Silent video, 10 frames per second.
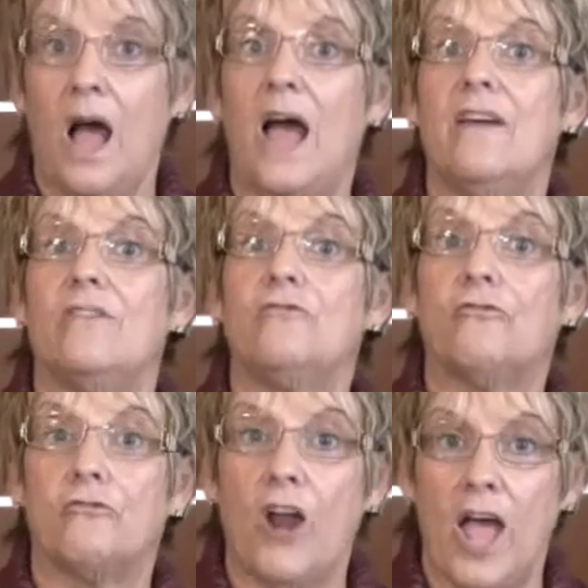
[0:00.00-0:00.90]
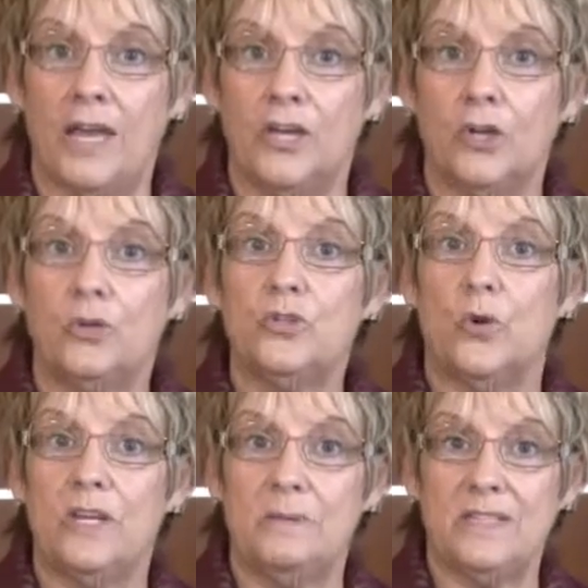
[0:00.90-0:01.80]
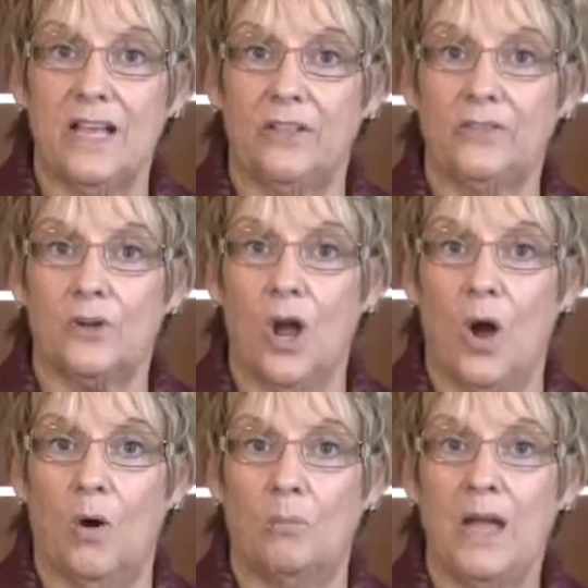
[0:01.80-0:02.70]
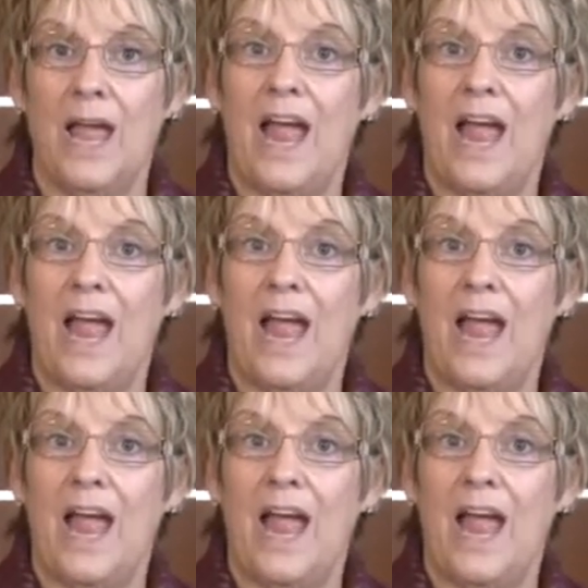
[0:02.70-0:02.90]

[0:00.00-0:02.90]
I have a friend who's going to be selling their home,